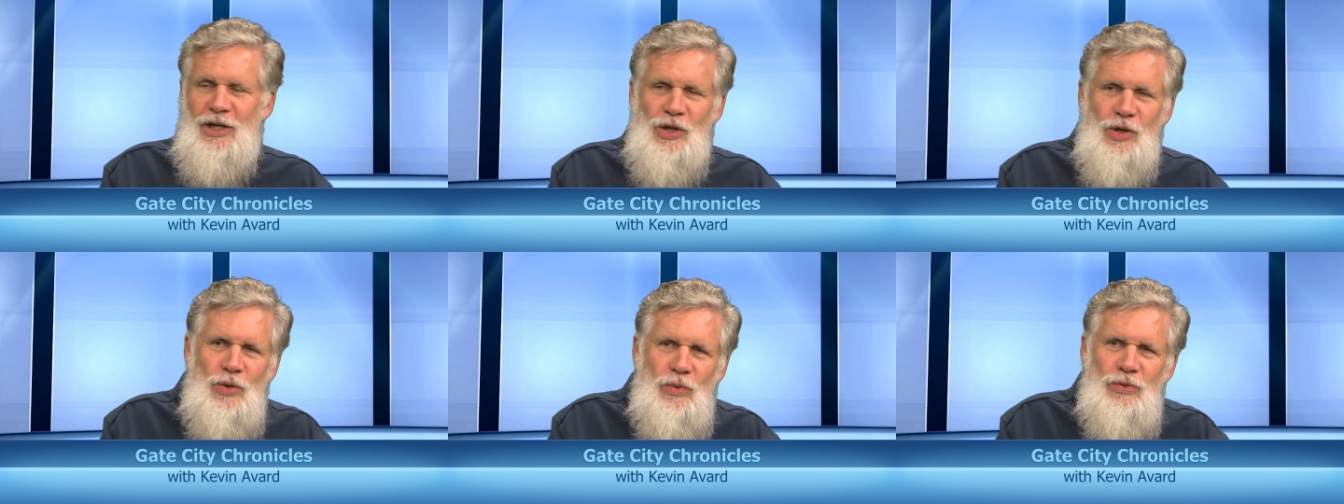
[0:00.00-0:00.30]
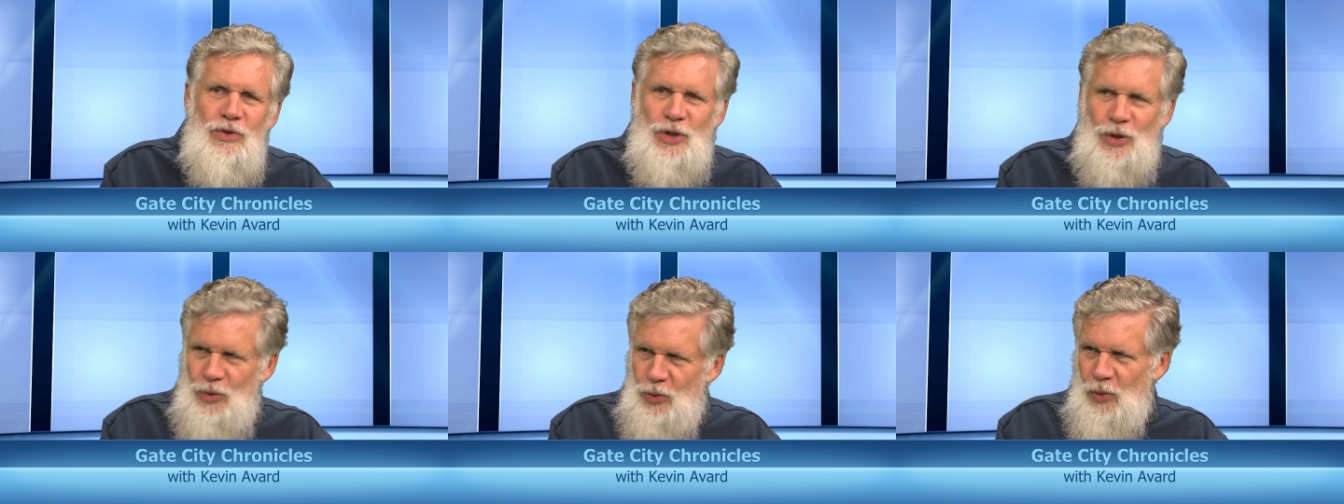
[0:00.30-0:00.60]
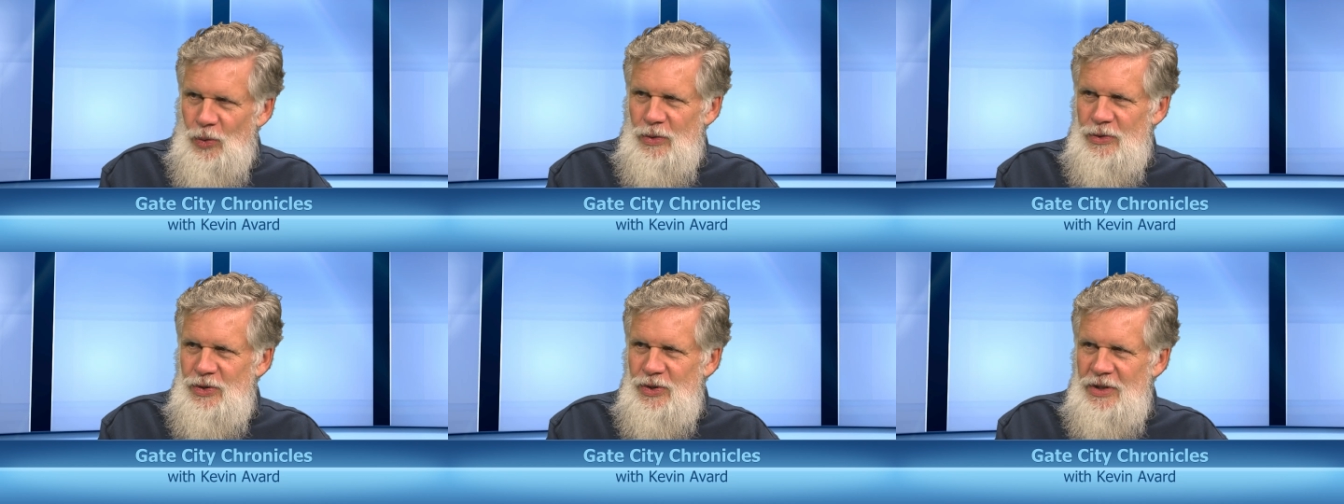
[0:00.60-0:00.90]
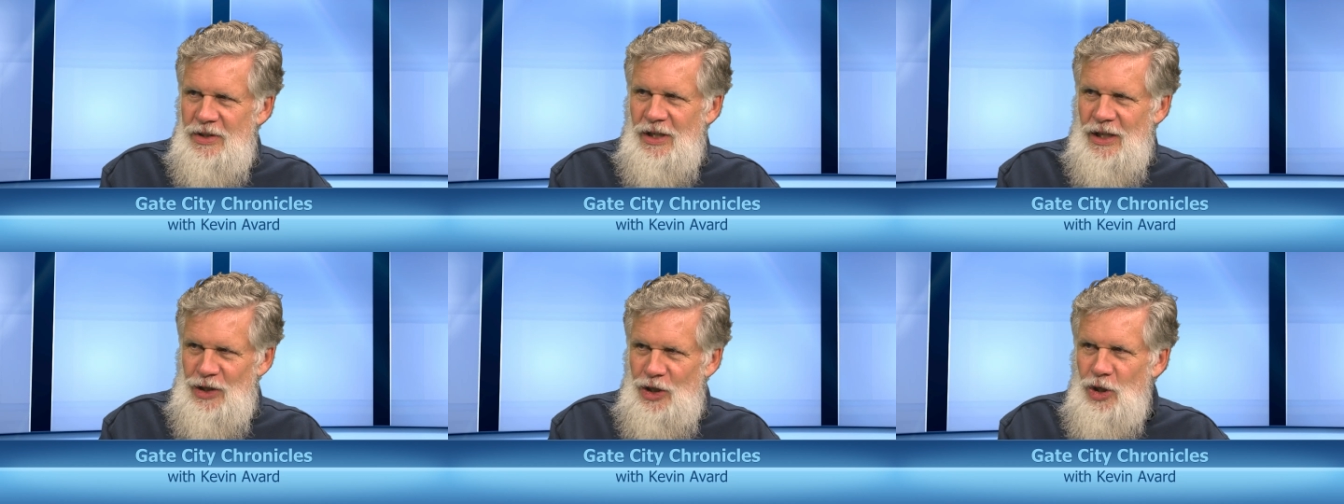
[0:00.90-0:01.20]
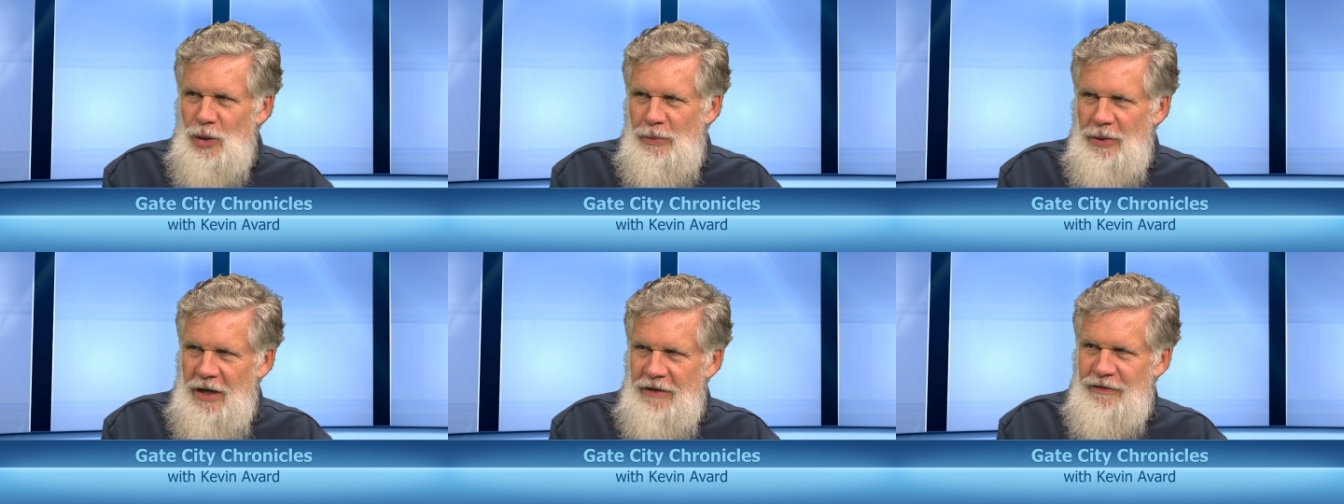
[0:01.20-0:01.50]
knew tools a
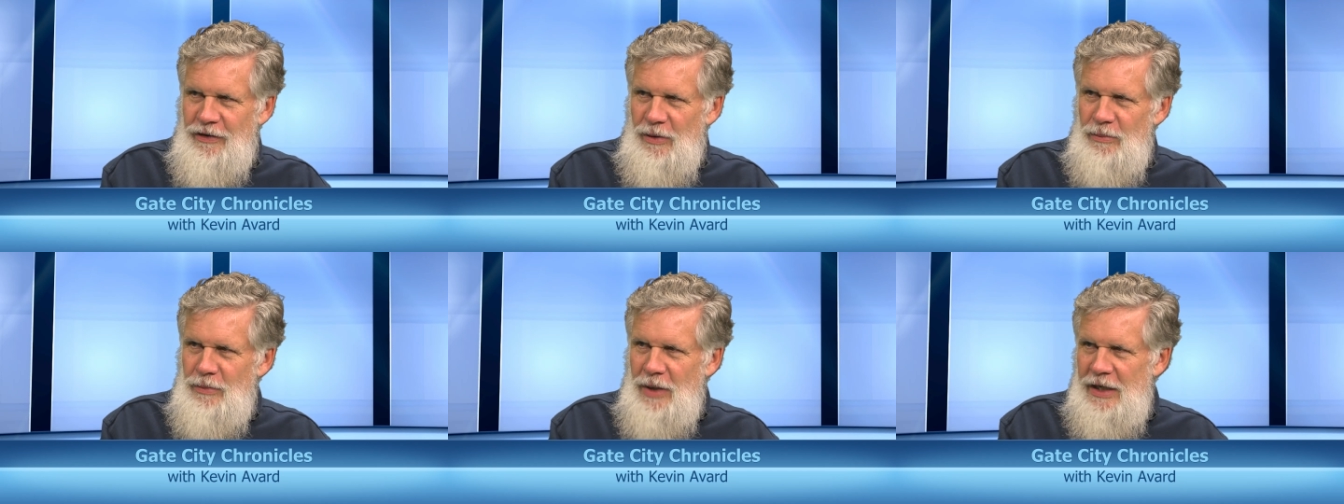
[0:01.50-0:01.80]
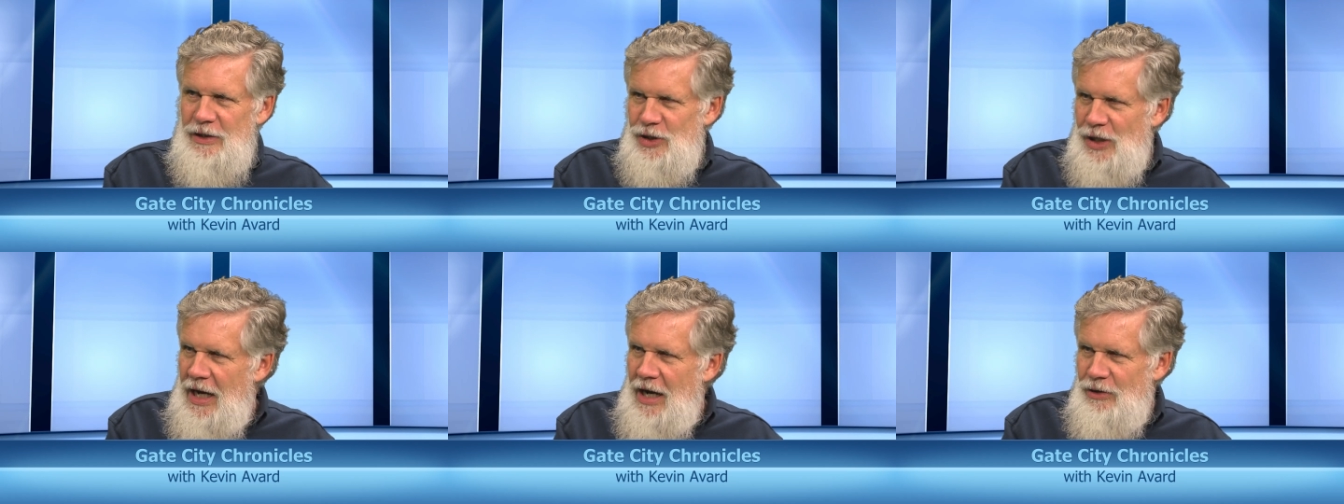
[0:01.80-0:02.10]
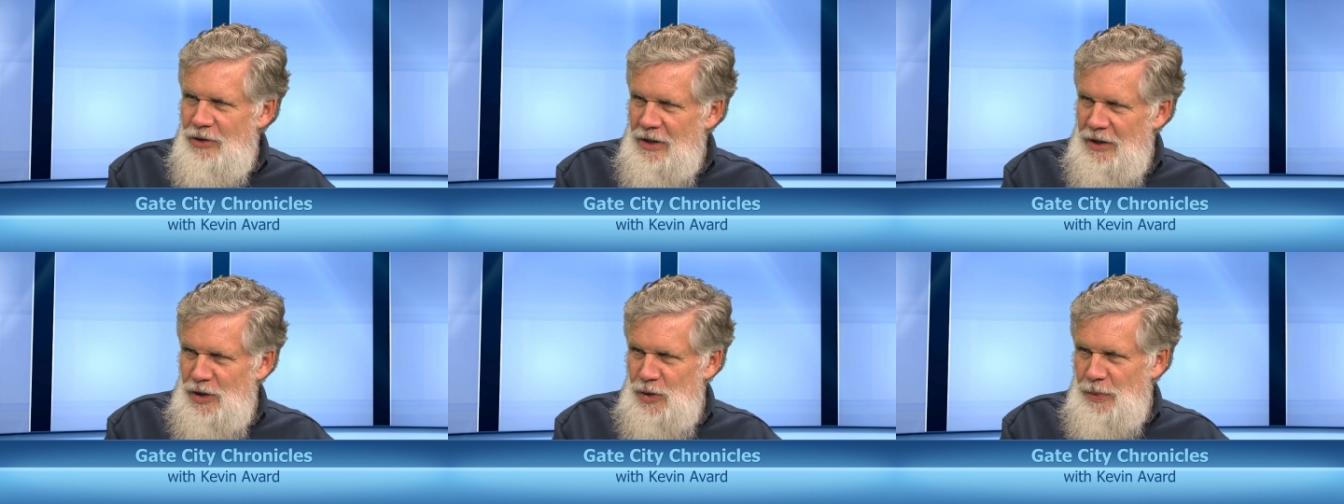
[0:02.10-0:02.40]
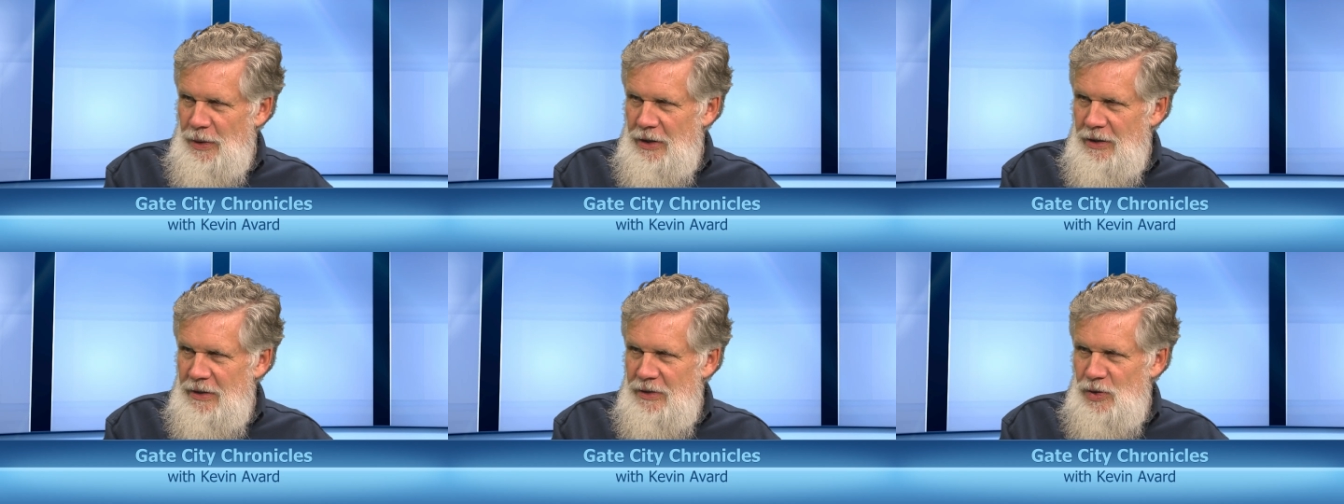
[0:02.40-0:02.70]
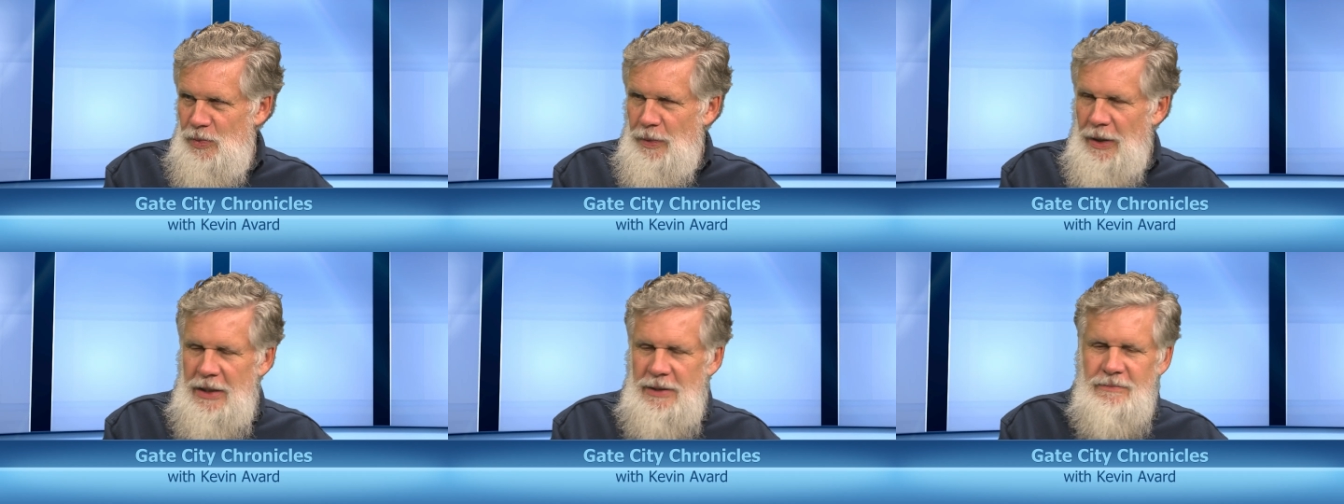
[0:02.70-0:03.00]
little bit from my childhood
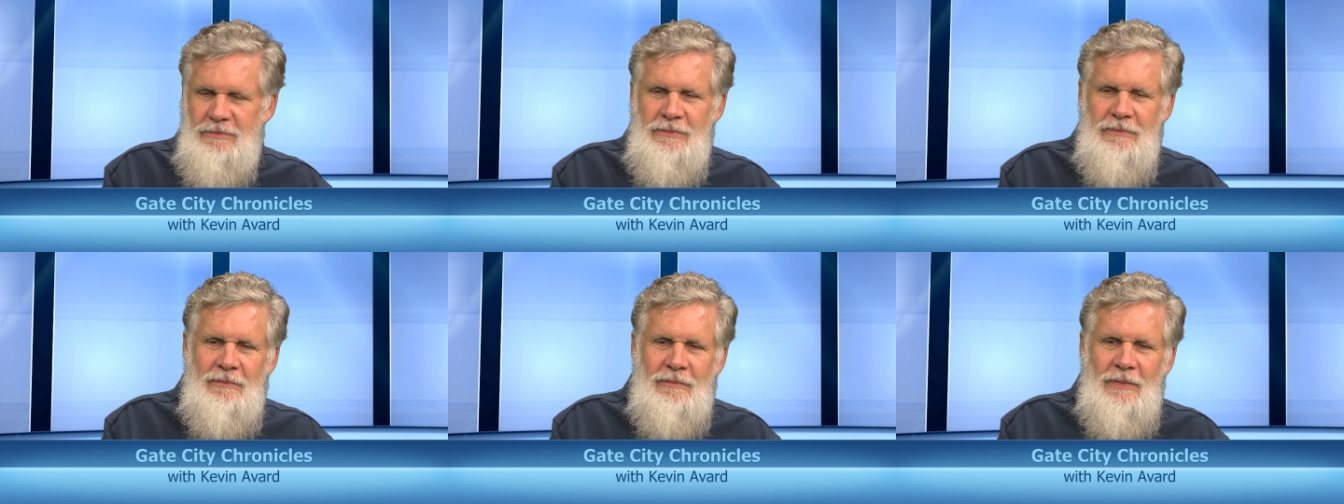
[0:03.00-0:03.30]
experience, but